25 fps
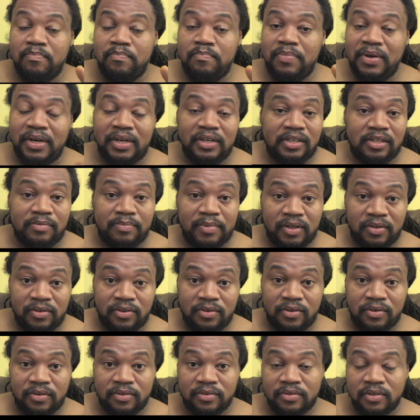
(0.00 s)
biggest
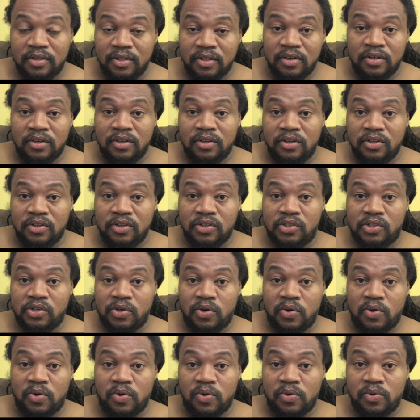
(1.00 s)
mentor.
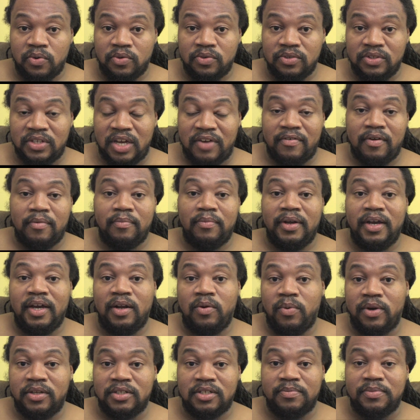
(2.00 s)
So David
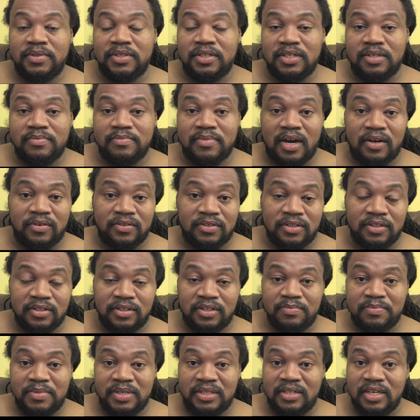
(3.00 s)
Blaine went up into the mountain
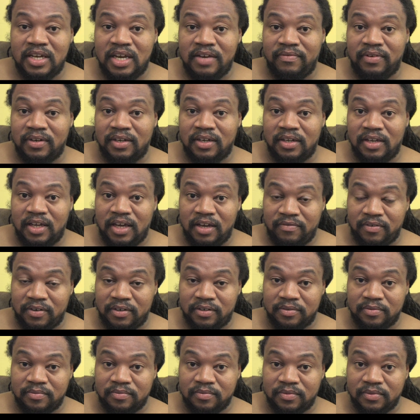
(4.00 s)
to meet Evel
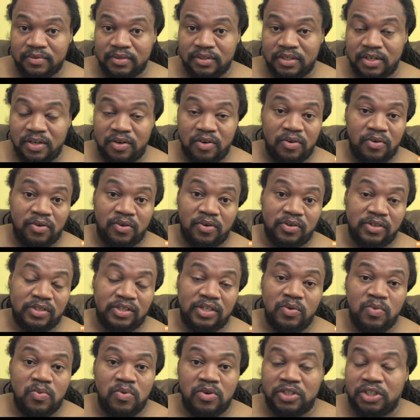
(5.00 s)
Knievel, you know, because
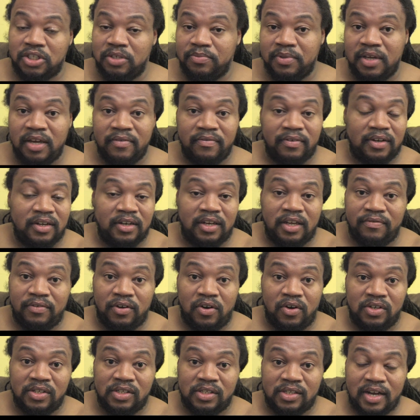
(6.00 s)
he worshipped Evel Knievel
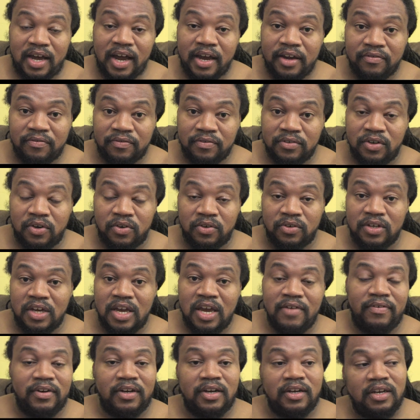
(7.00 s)
all his life. You know,
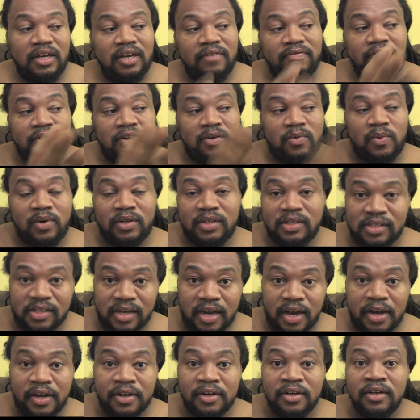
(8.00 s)
Evel Knievel on one
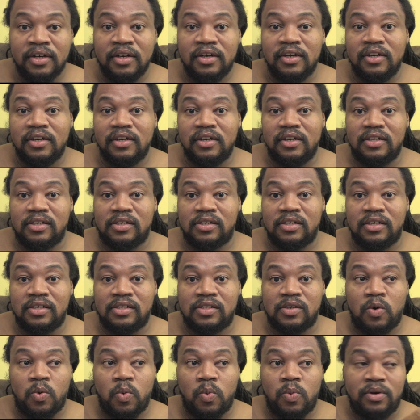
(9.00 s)
side is
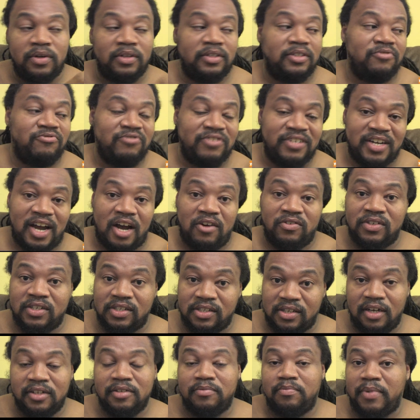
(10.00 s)
a world-renowned
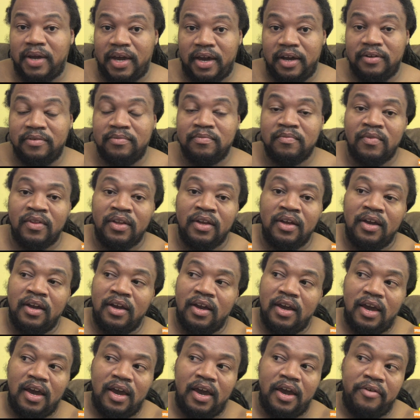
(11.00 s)
stuntman,
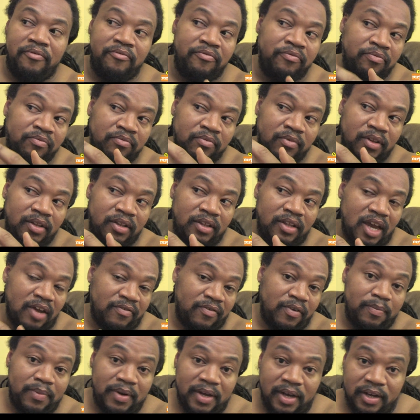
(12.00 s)
and
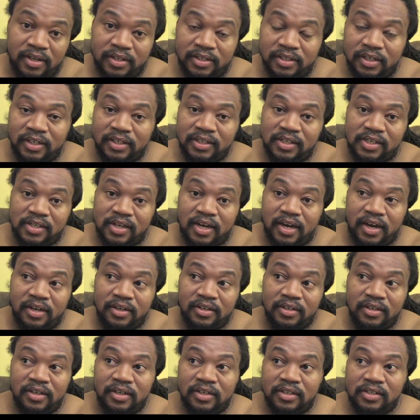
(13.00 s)
David Blaine on the other
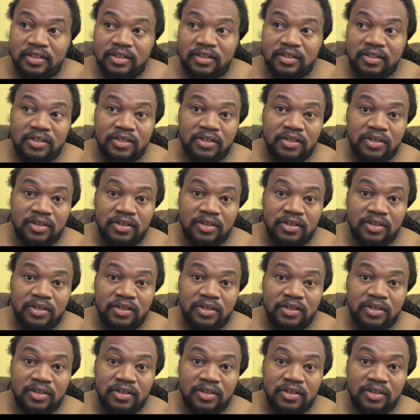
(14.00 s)
side is a